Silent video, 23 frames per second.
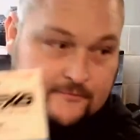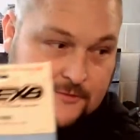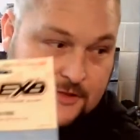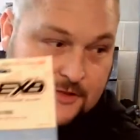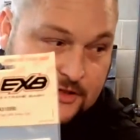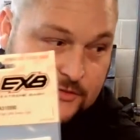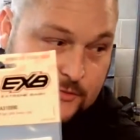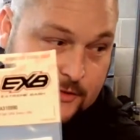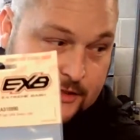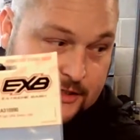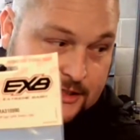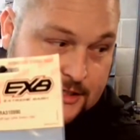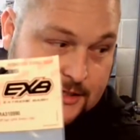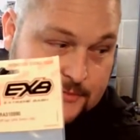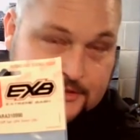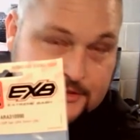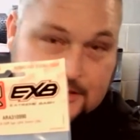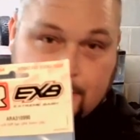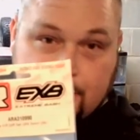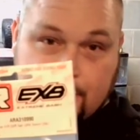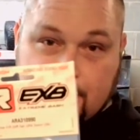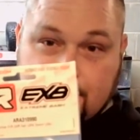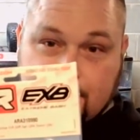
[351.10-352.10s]
is what it comes
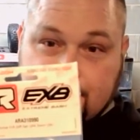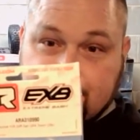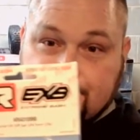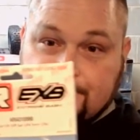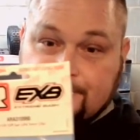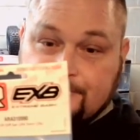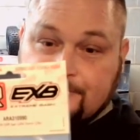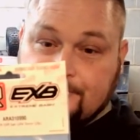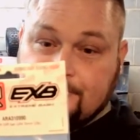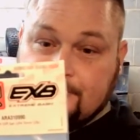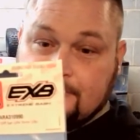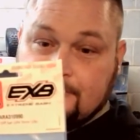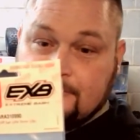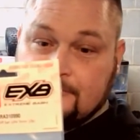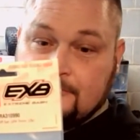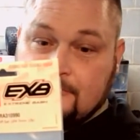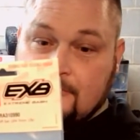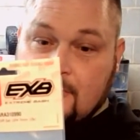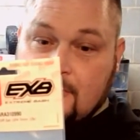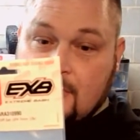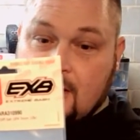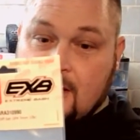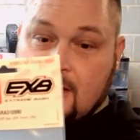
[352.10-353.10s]
up.
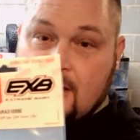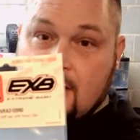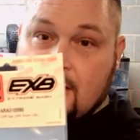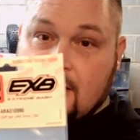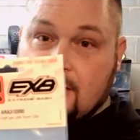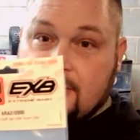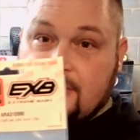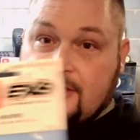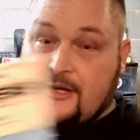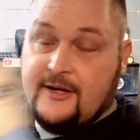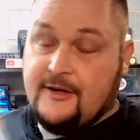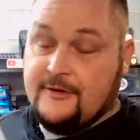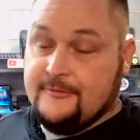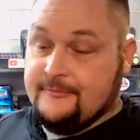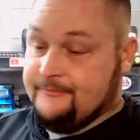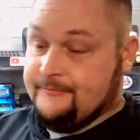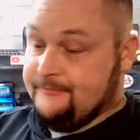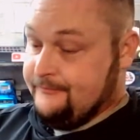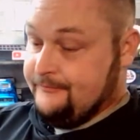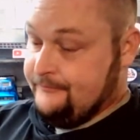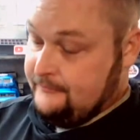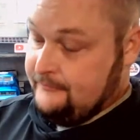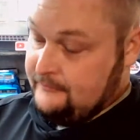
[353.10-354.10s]
So
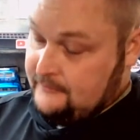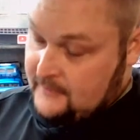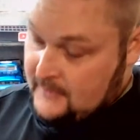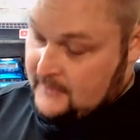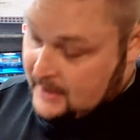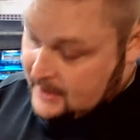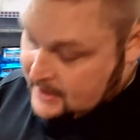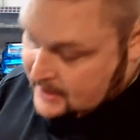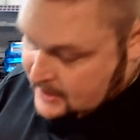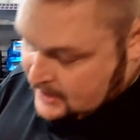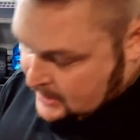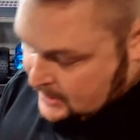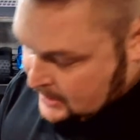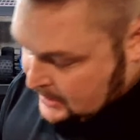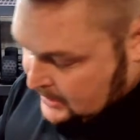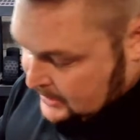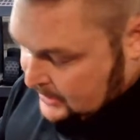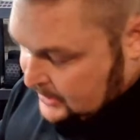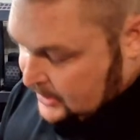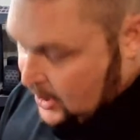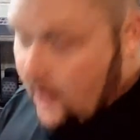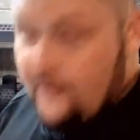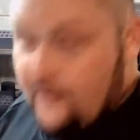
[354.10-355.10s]

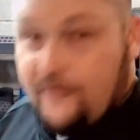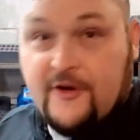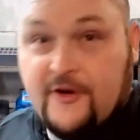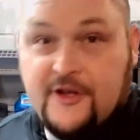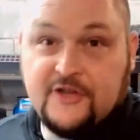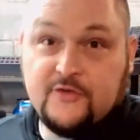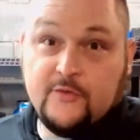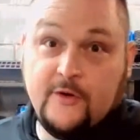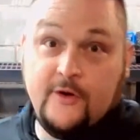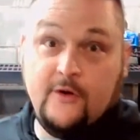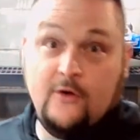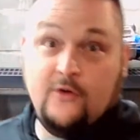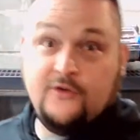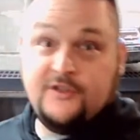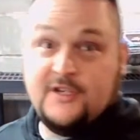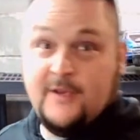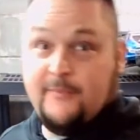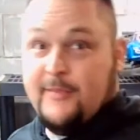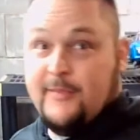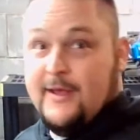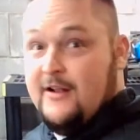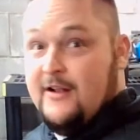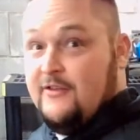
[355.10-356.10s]
hopefully this one holds
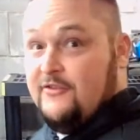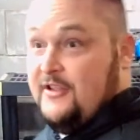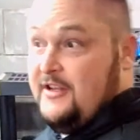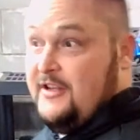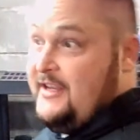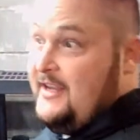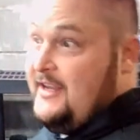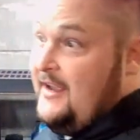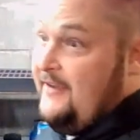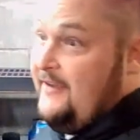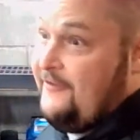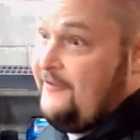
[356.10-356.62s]
up better than the